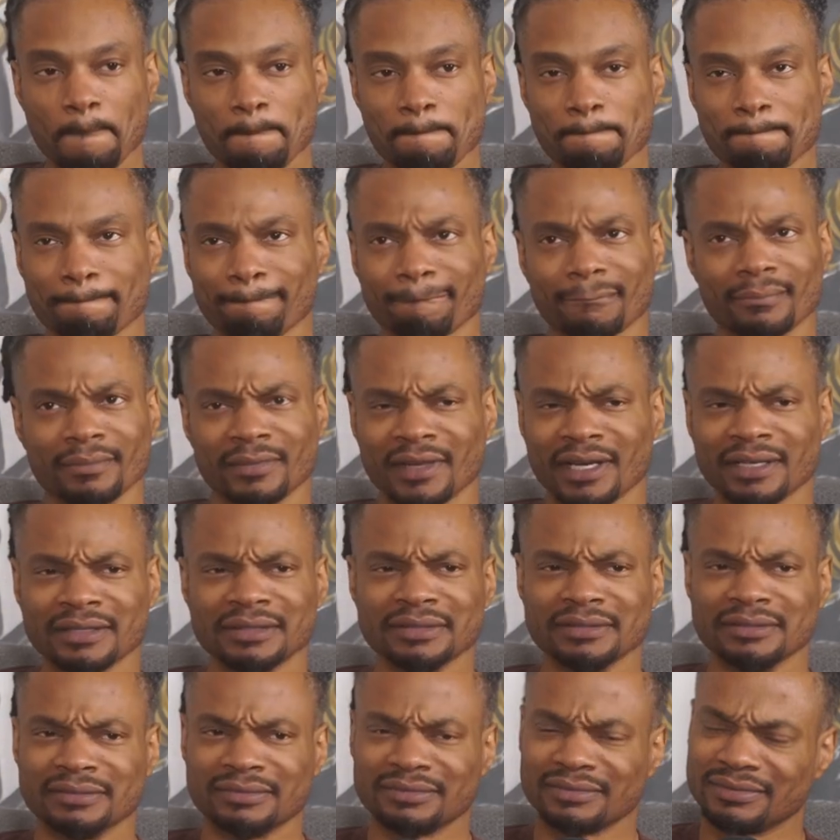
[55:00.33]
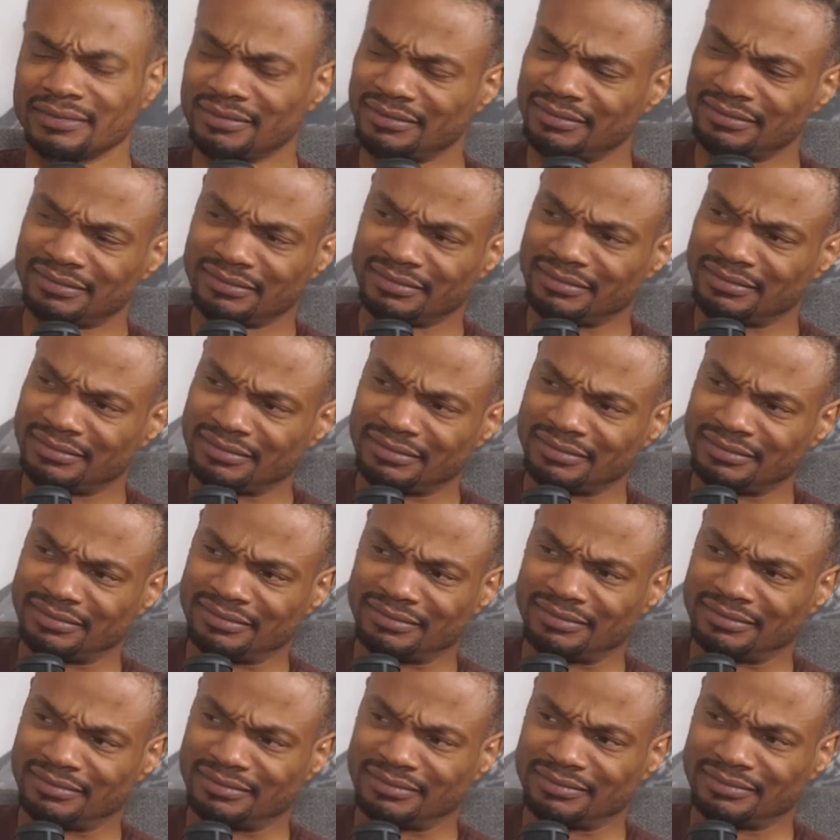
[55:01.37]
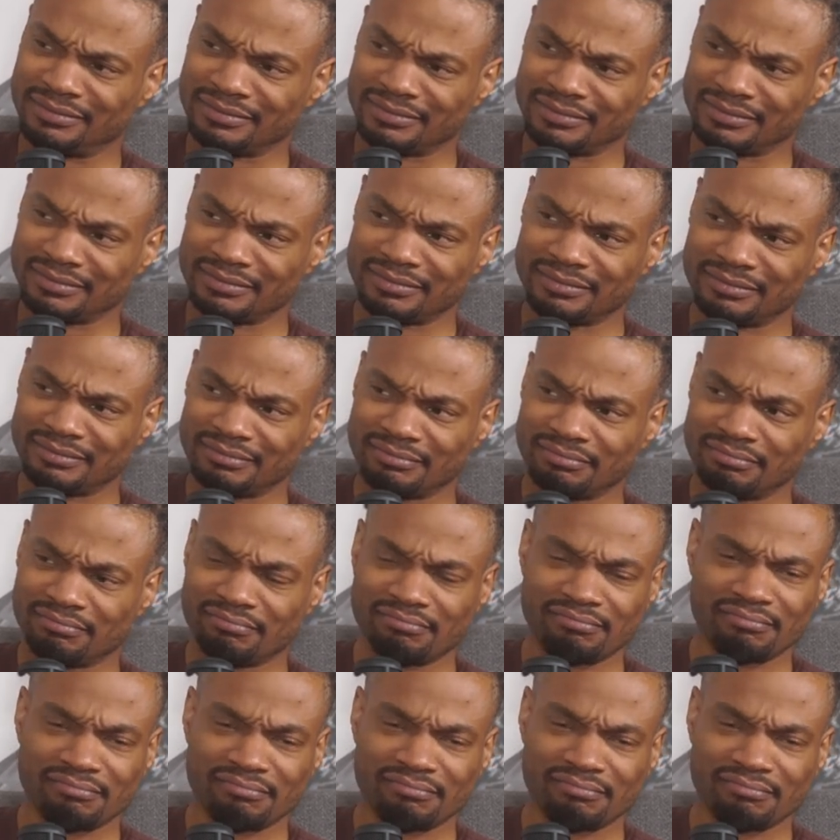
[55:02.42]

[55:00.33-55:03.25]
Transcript: conversation. No, I would do Seattle